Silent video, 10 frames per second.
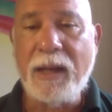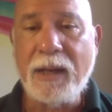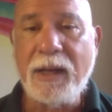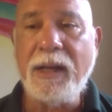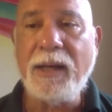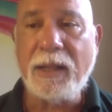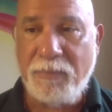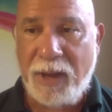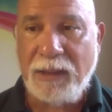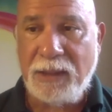great
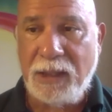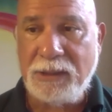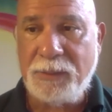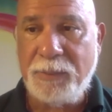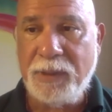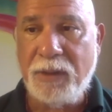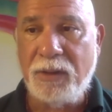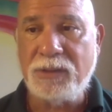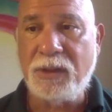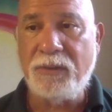advantage
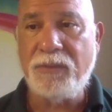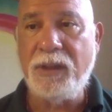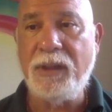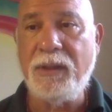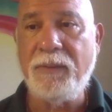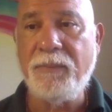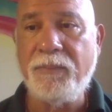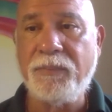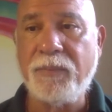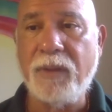because of
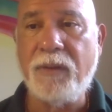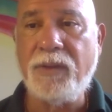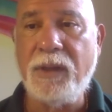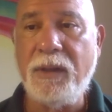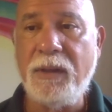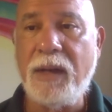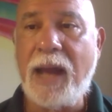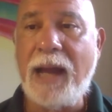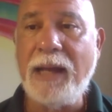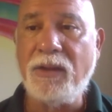the
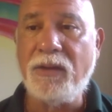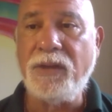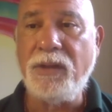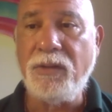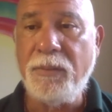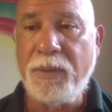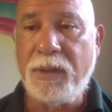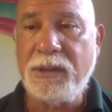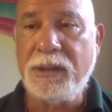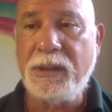light of the
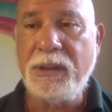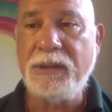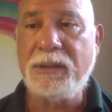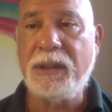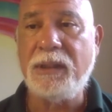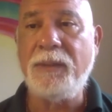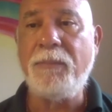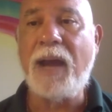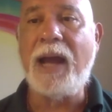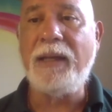universities and the
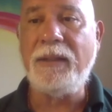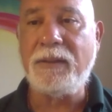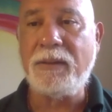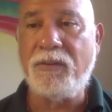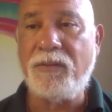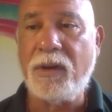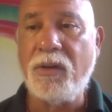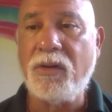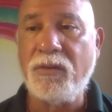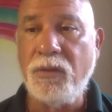minds of a
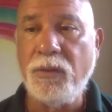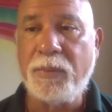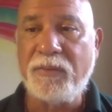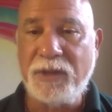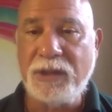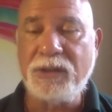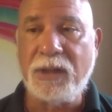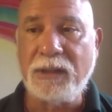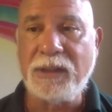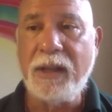lot of good
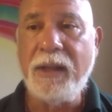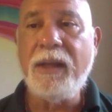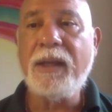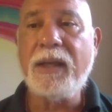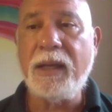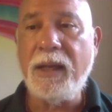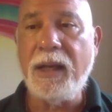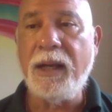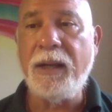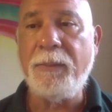professionals can
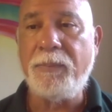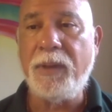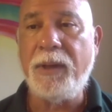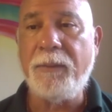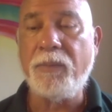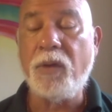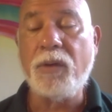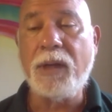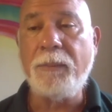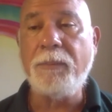help or
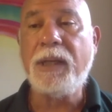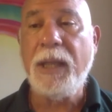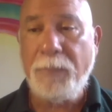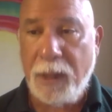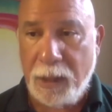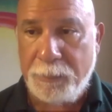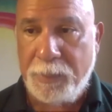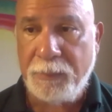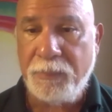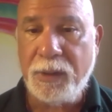can keep
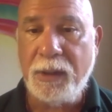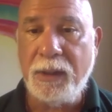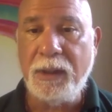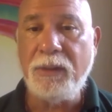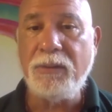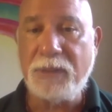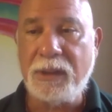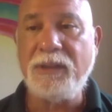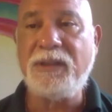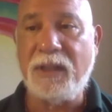helping the
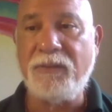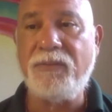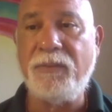industry itself.